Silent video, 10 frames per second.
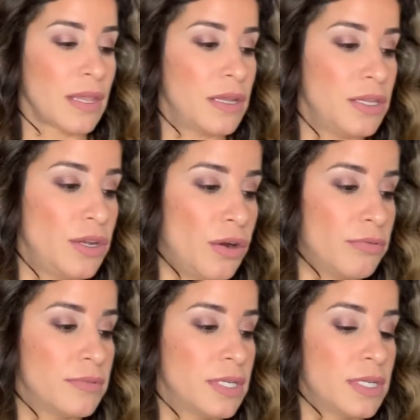you know,
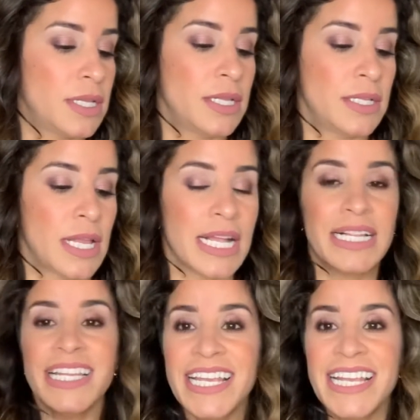
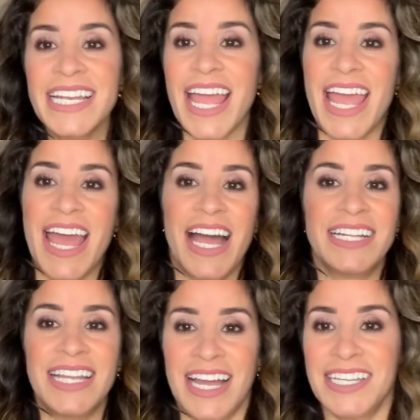clean
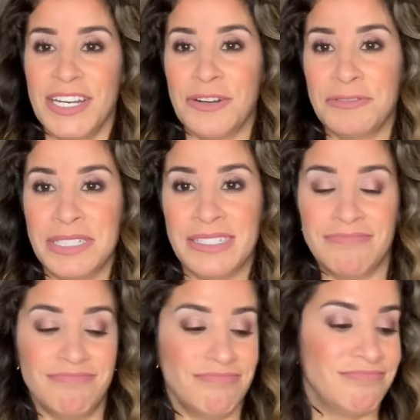and, you know,
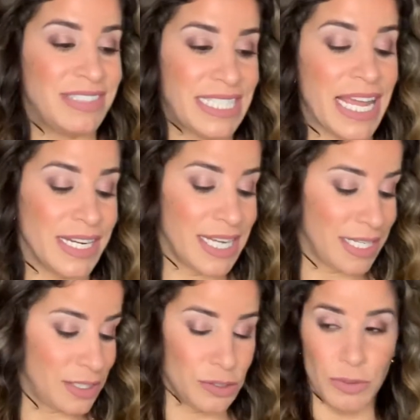sanitized
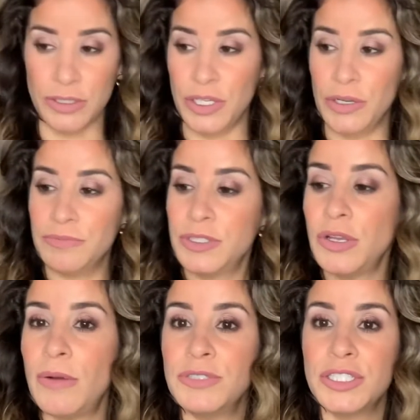as well too. So
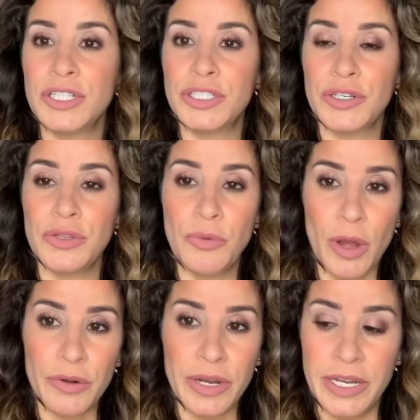I'm just gonna turn on the water
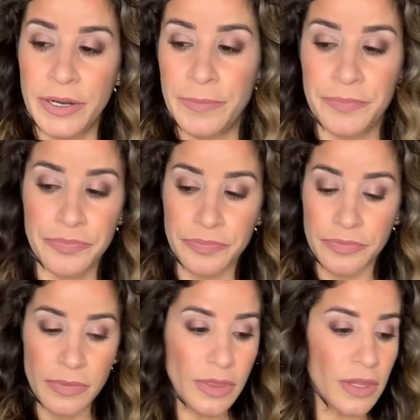right here.
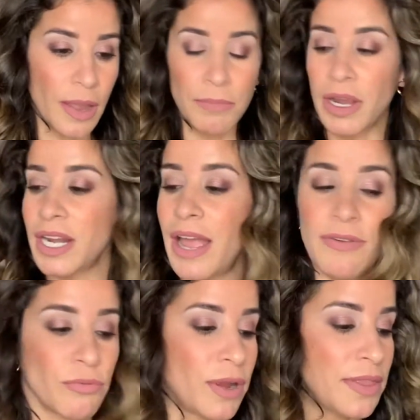I'm not gonna have it
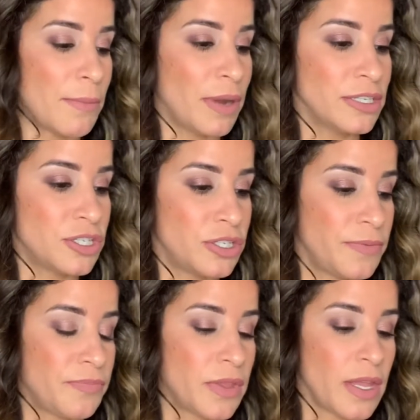run that much.
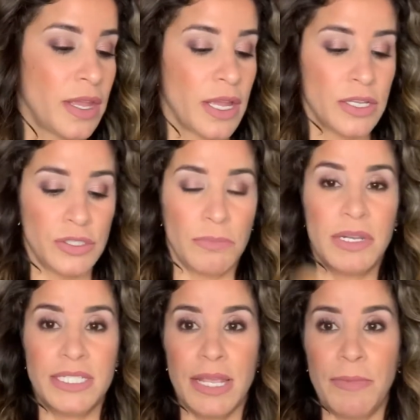So I'm gonna
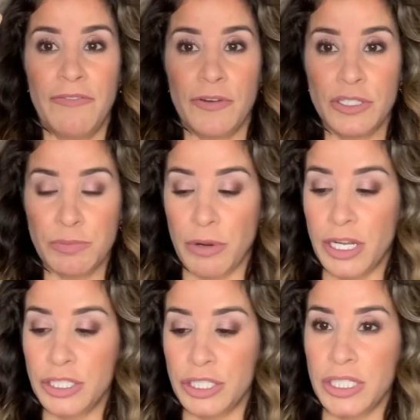take my first
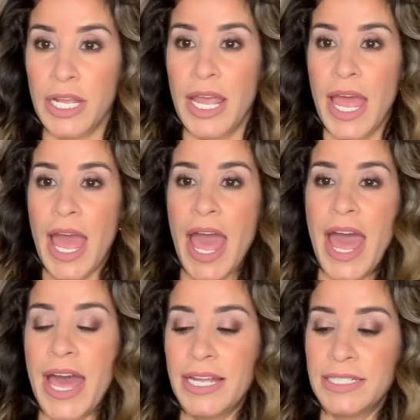brush
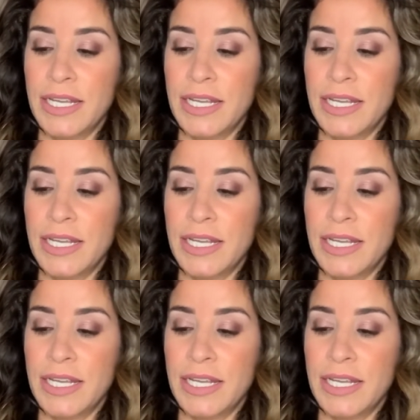and